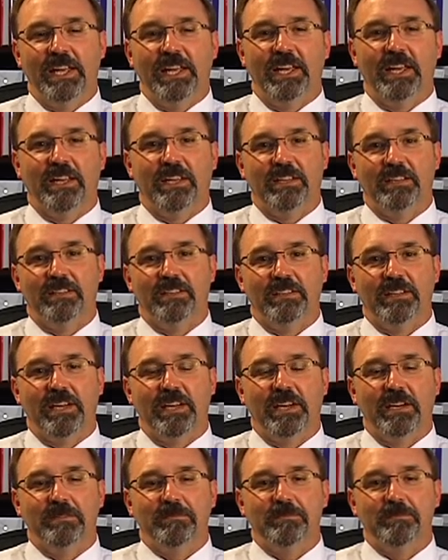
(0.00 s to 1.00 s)
and
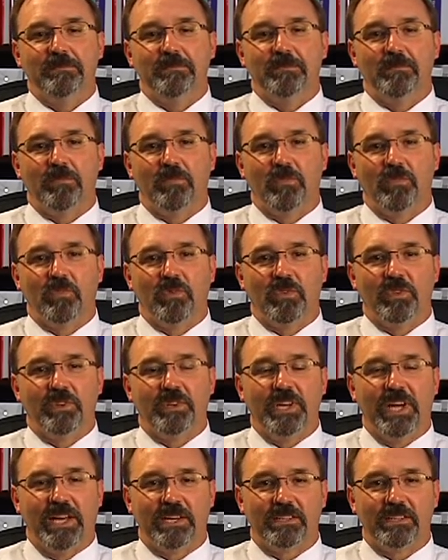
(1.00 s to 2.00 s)
um,
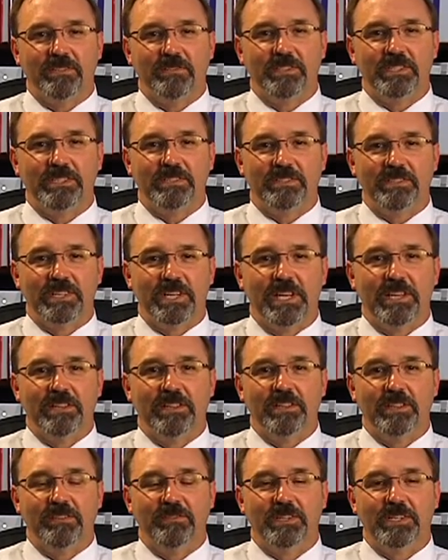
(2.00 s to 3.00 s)
the activities of
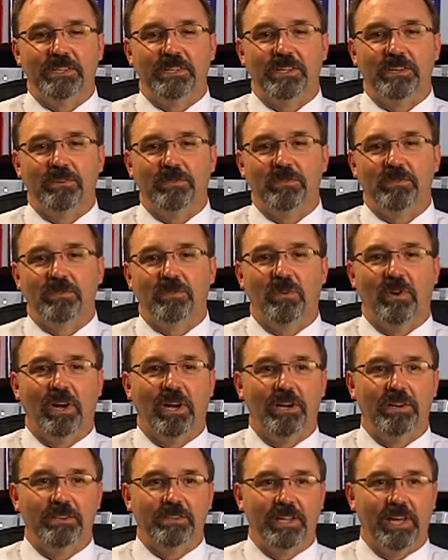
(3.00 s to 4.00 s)
daily living that are
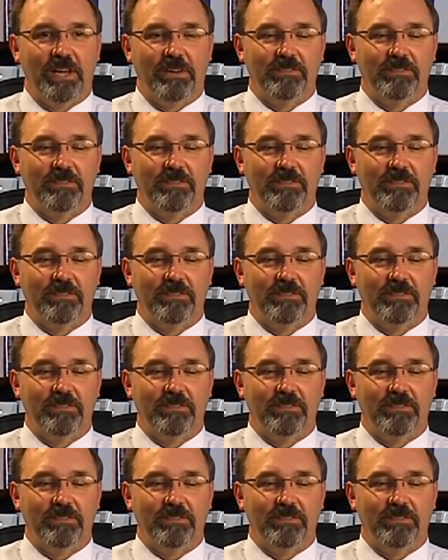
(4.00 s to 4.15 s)
required to